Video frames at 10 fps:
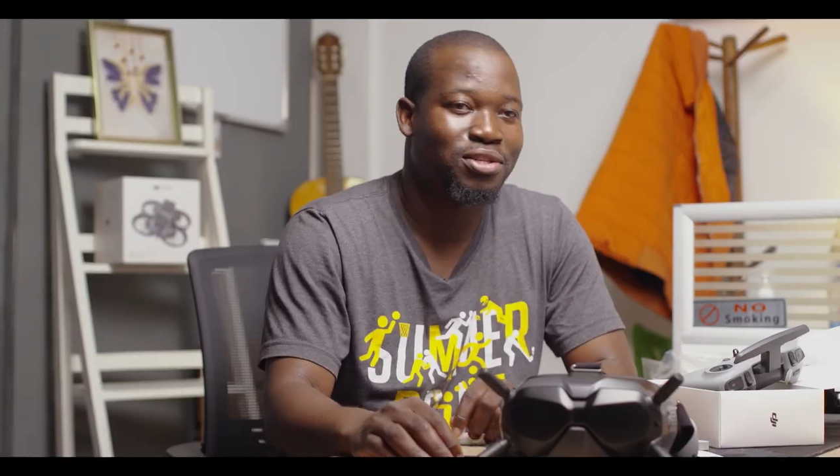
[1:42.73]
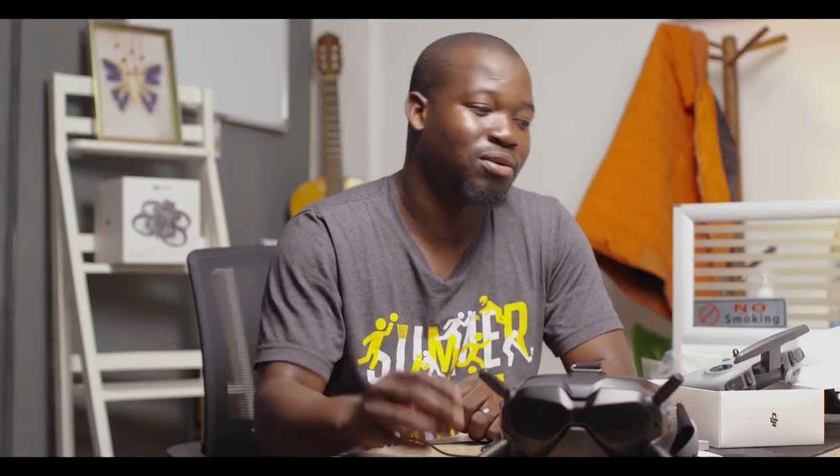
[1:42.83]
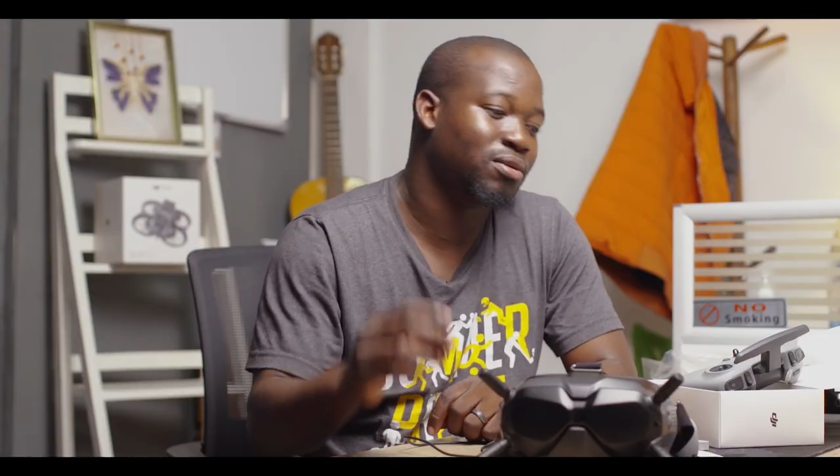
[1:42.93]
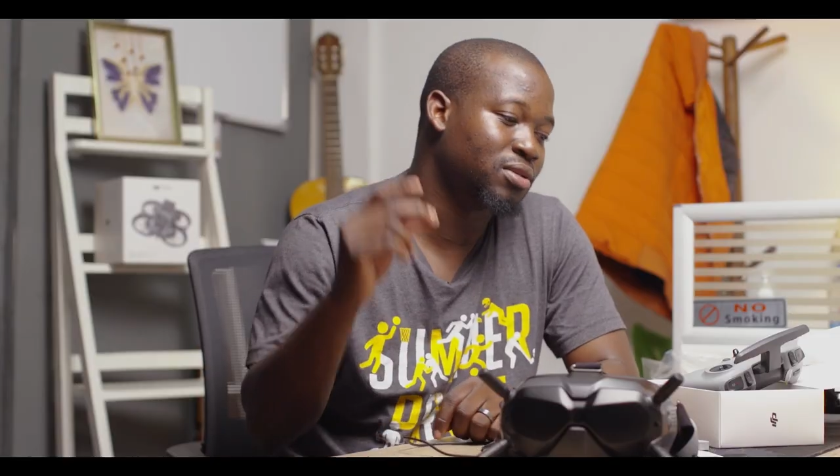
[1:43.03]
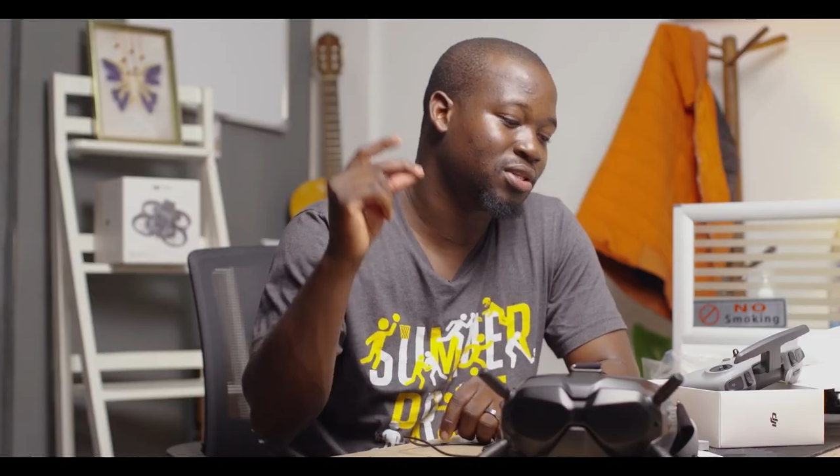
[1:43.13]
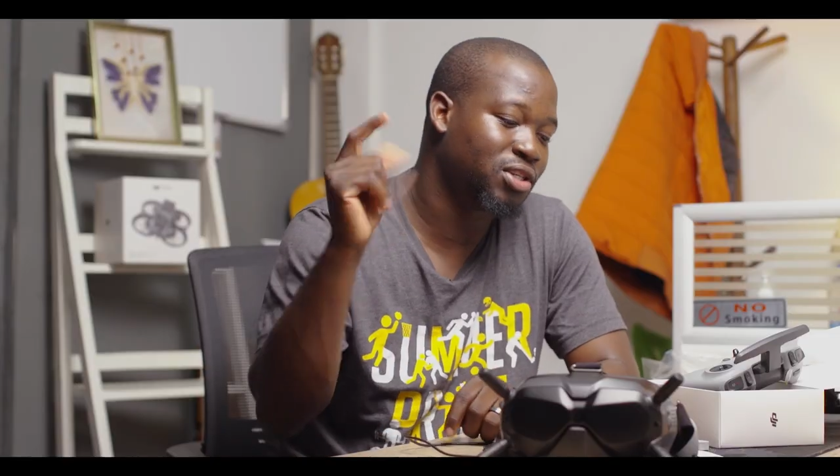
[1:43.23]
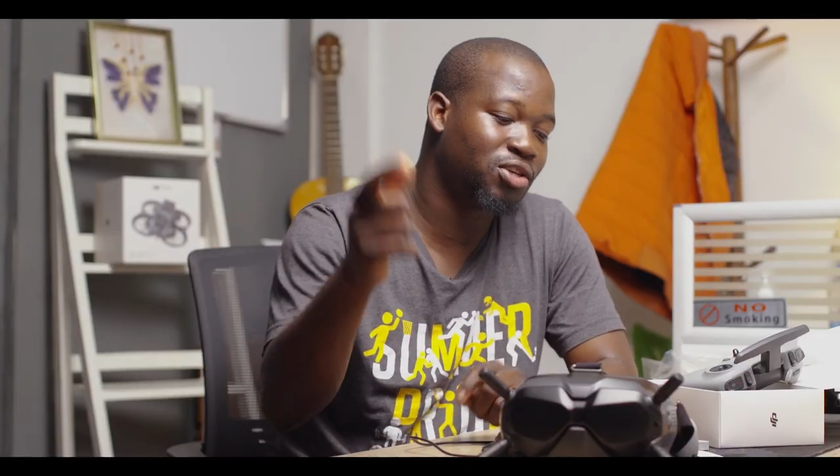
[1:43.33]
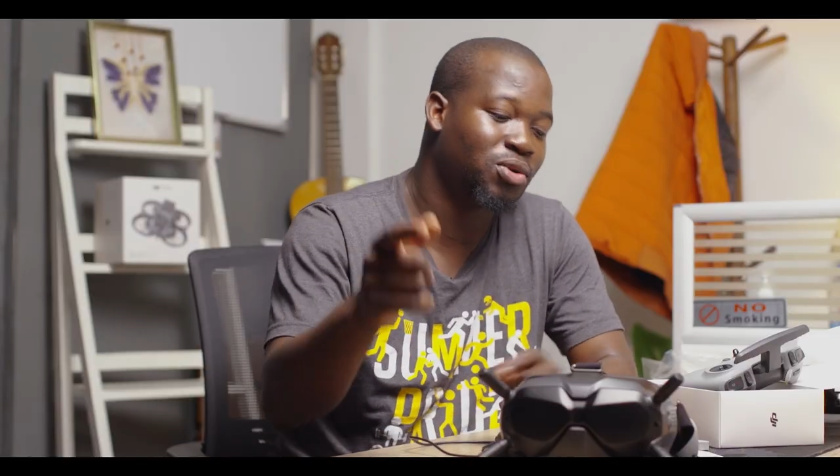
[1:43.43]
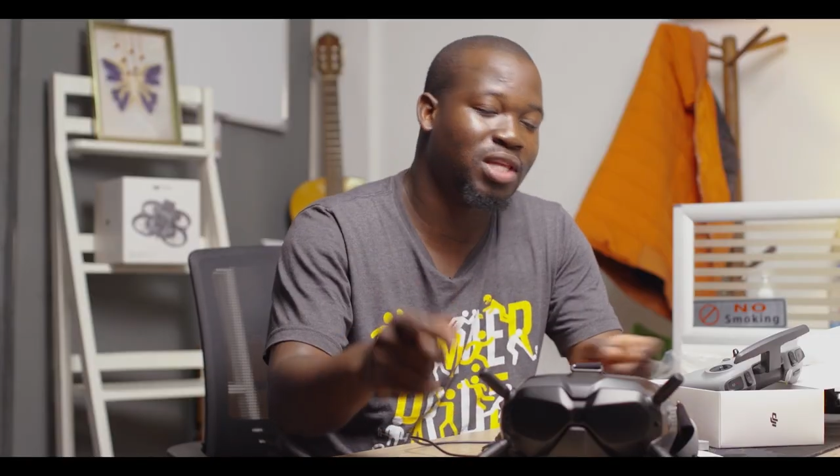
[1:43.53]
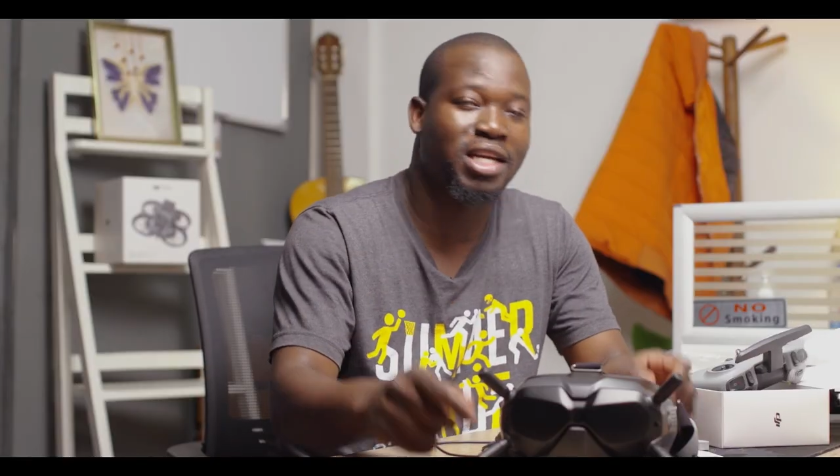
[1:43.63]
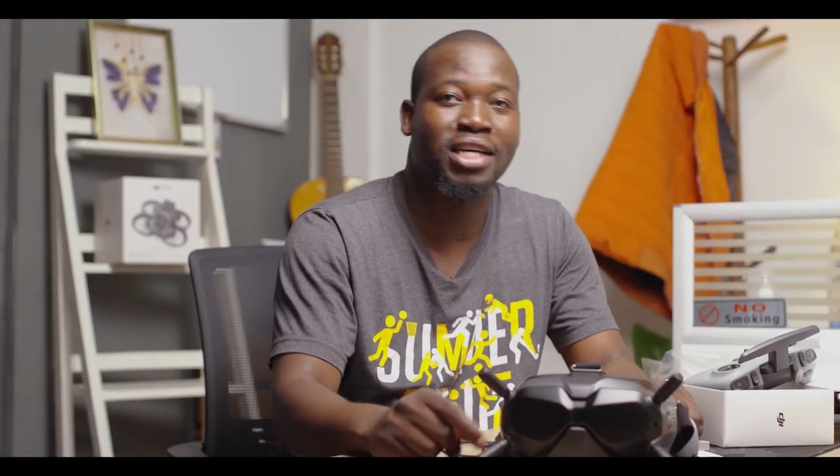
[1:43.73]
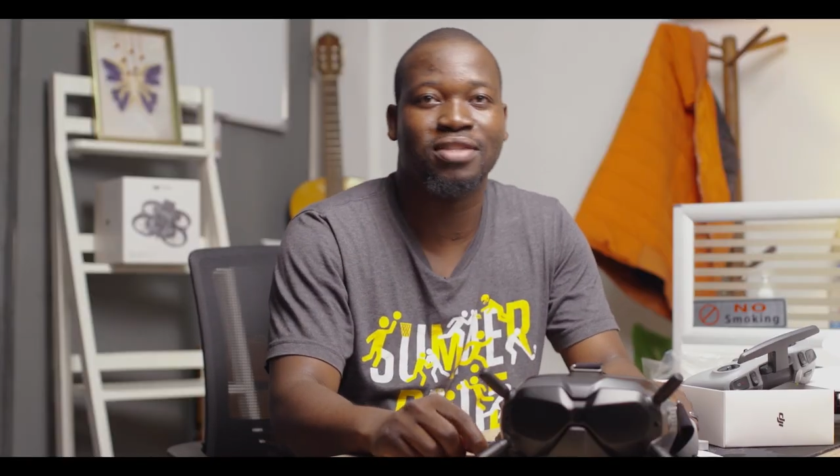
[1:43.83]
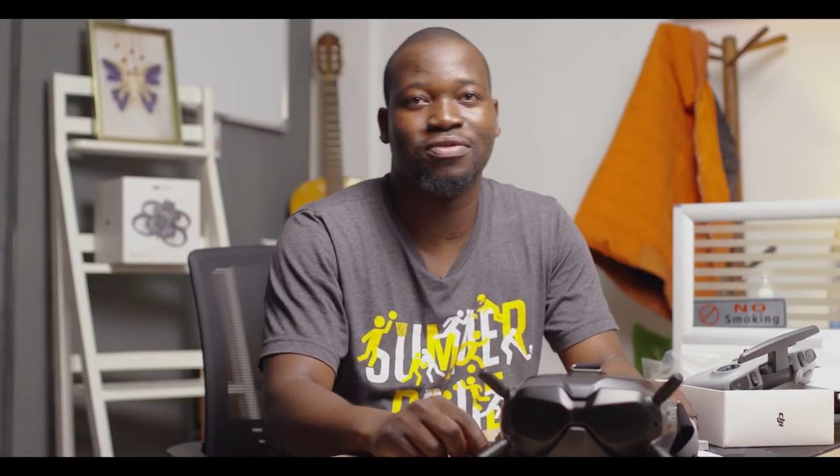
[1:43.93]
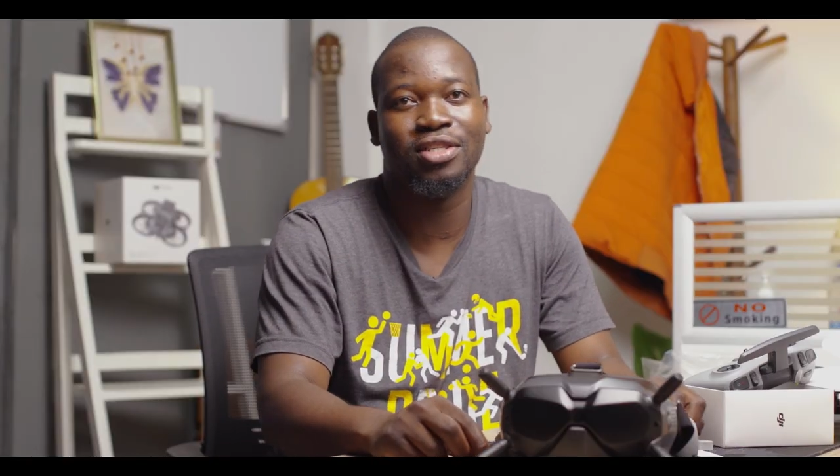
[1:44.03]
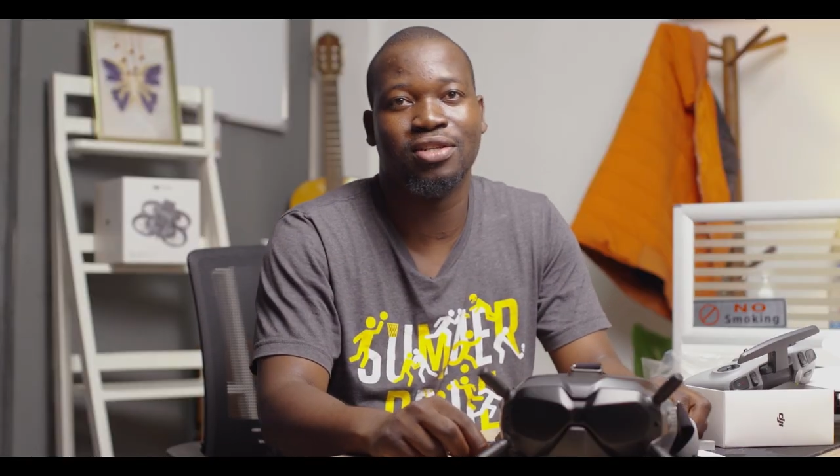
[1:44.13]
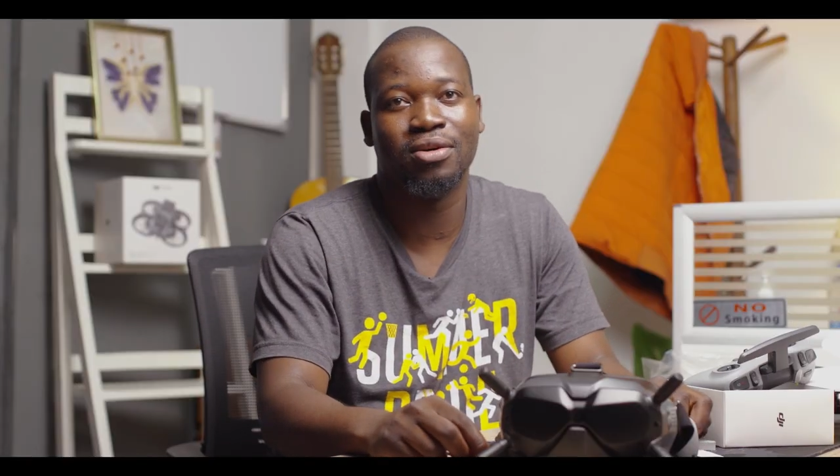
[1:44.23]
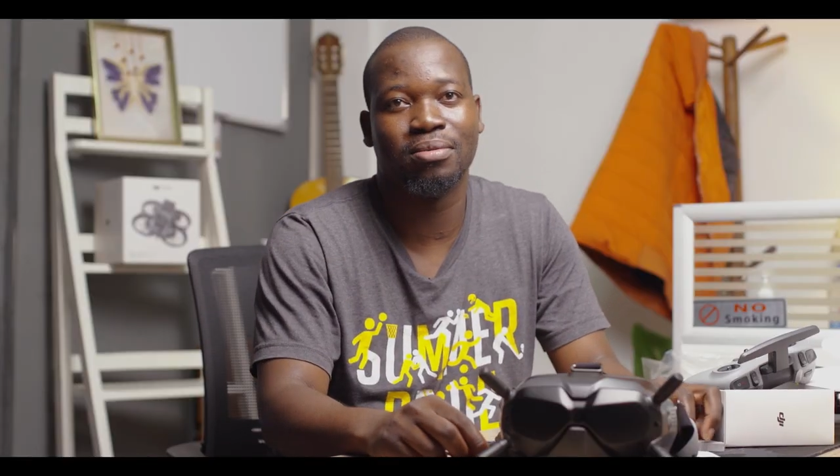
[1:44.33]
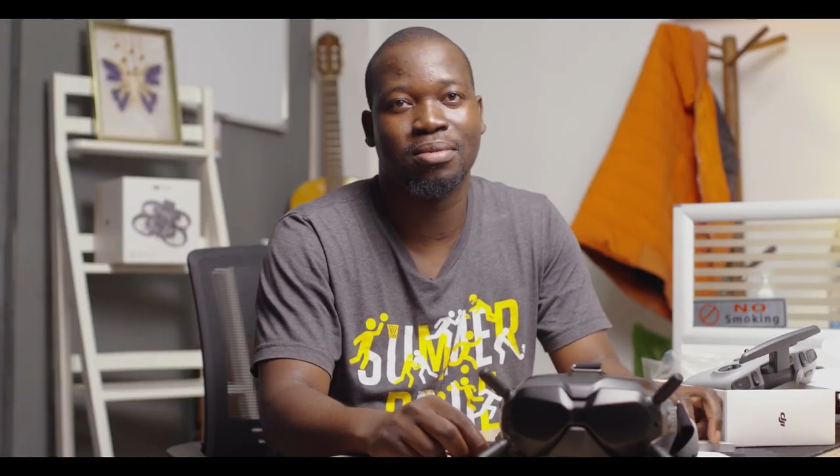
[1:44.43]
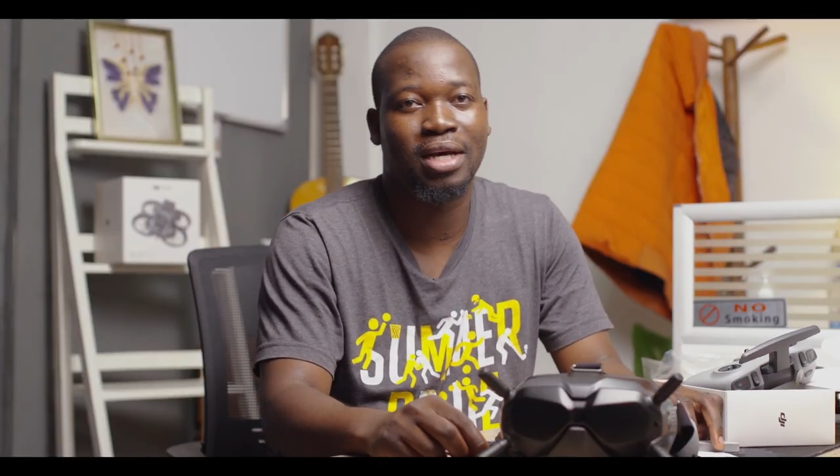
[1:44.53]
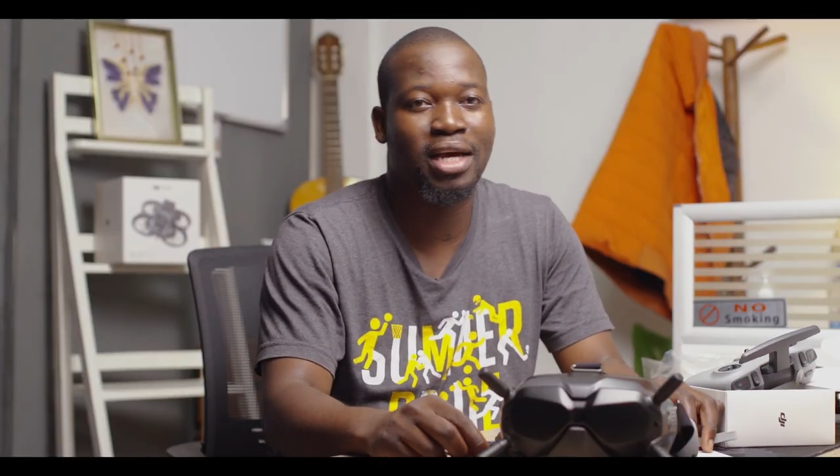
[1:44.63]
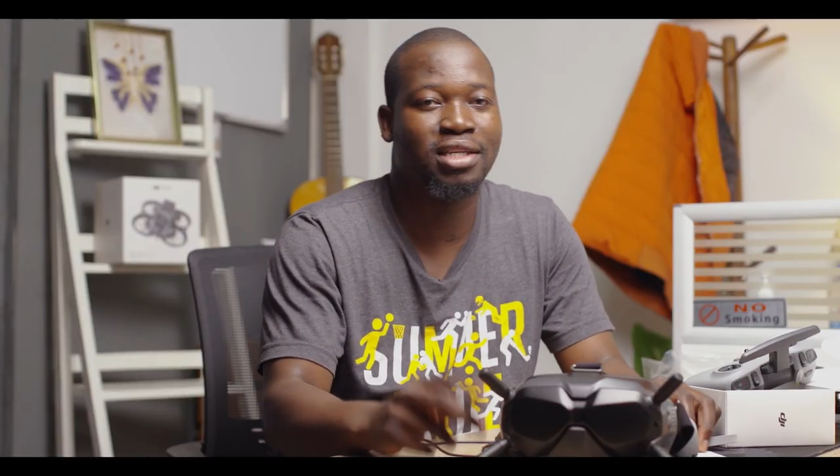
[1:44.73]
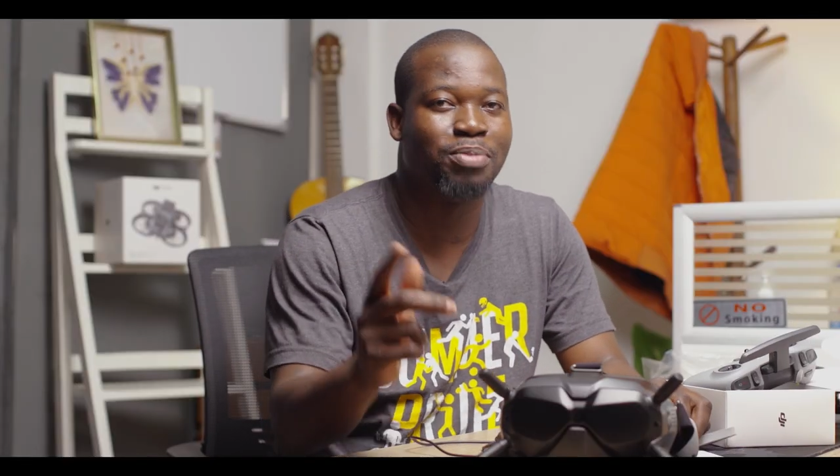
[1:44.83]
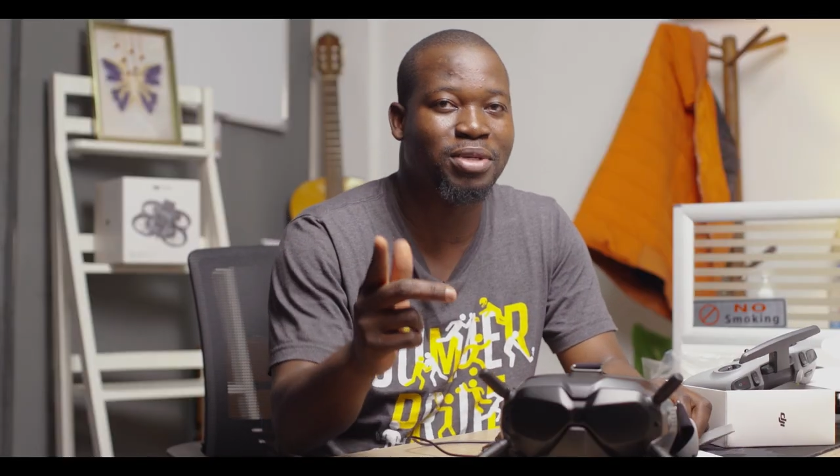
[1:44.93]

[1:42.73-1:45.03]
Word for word: So see you in the next video, and